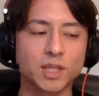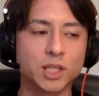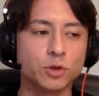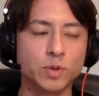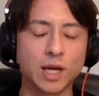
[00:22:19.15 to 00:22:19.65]

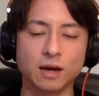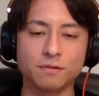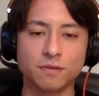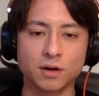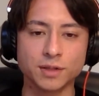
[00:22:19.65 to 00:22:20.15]
we
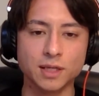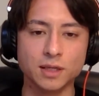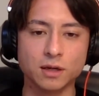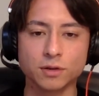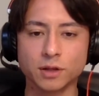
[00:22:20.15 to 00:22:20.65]
have all
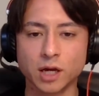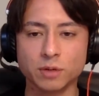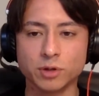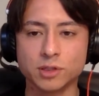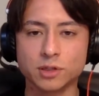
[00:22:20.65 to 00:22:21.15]
the
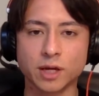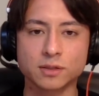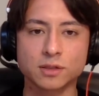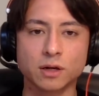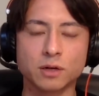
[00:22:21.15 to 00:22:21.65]
libraries to get
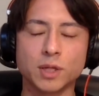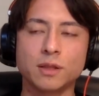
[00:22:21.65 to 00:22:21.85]
started